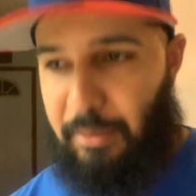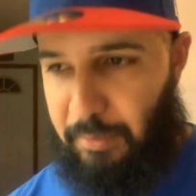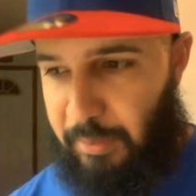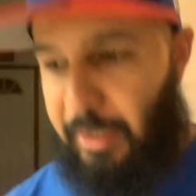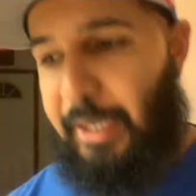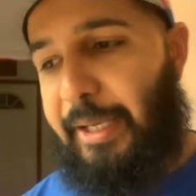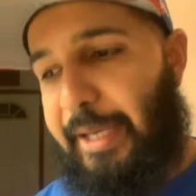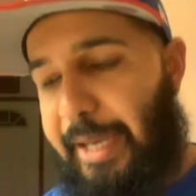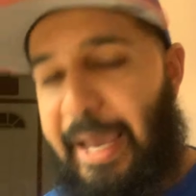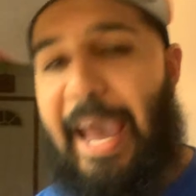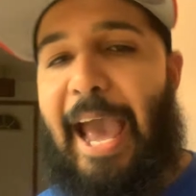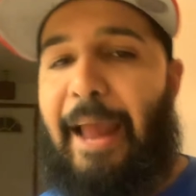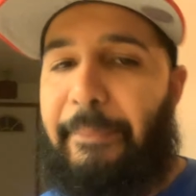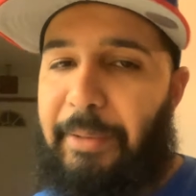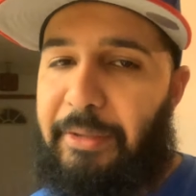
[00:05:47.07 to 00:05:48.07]
it
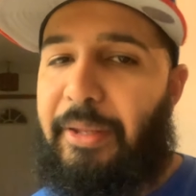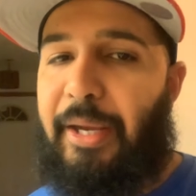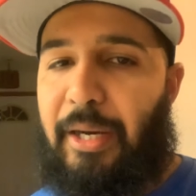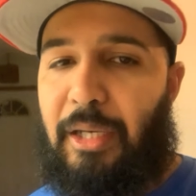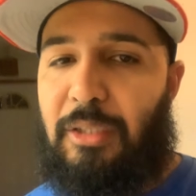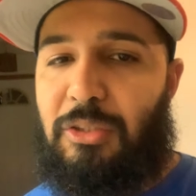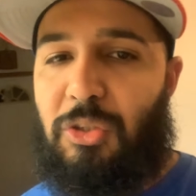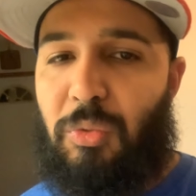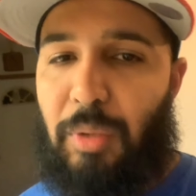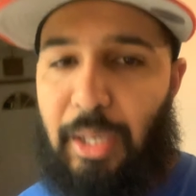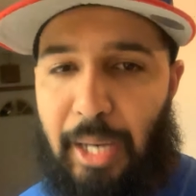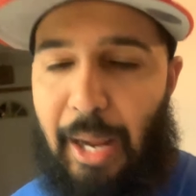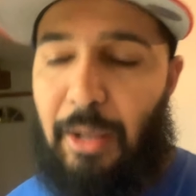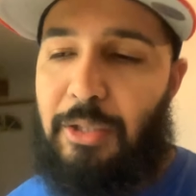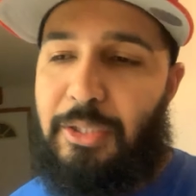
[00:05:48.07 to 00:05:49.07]
had me there to
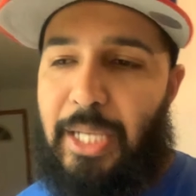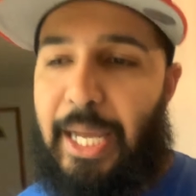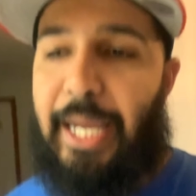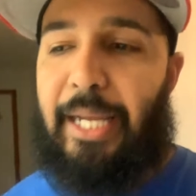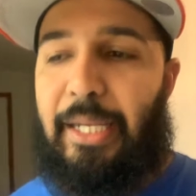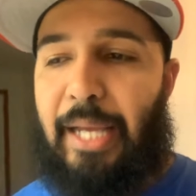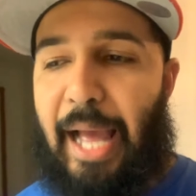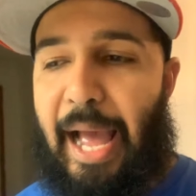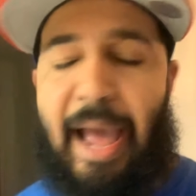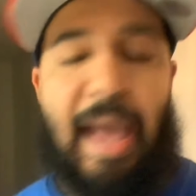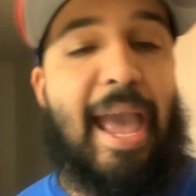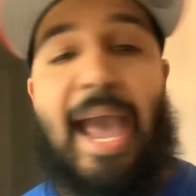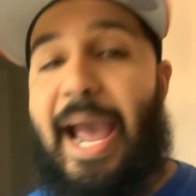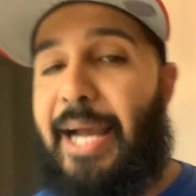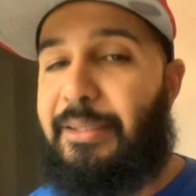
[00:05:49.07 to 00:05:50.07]
where I was like, I
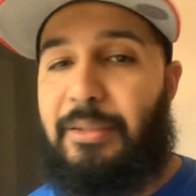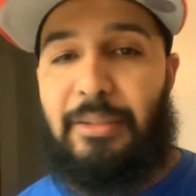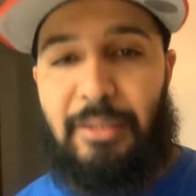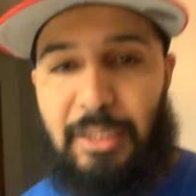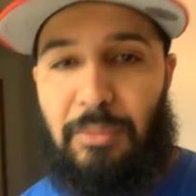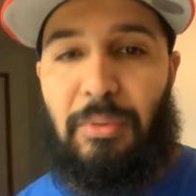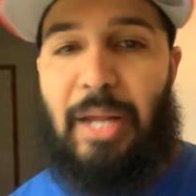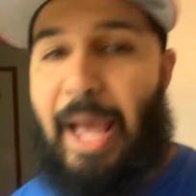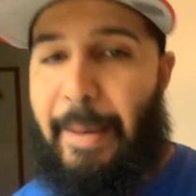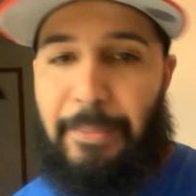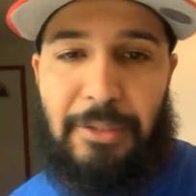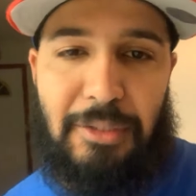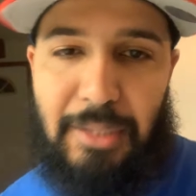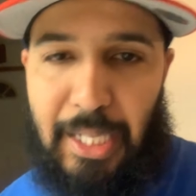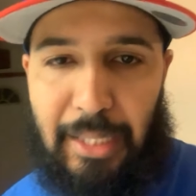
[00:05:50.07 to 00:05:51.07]
had to see what
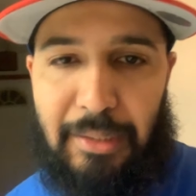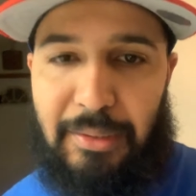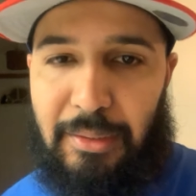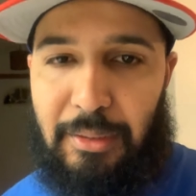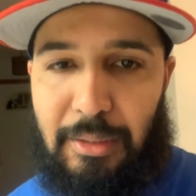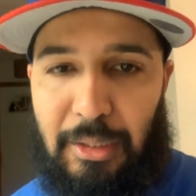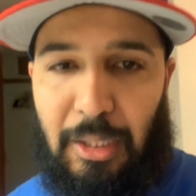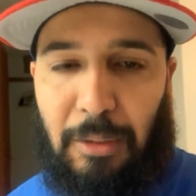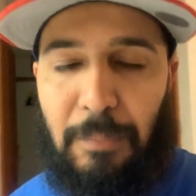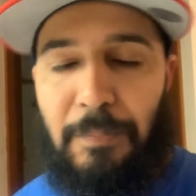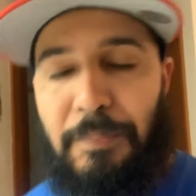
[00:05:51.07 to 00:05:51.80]
happens next, you know?